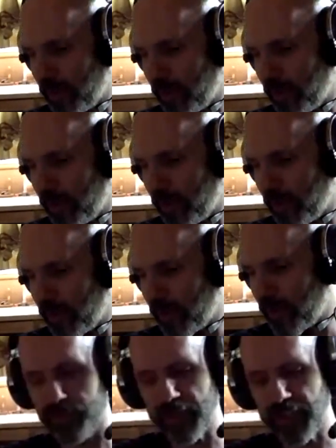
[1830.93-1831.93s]

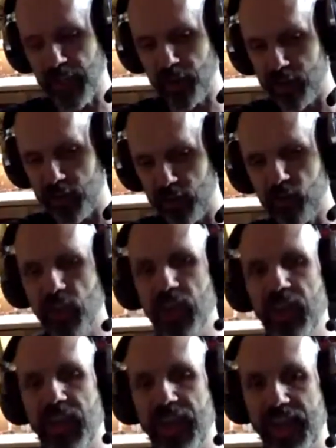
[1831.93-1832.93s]
players or defined characters,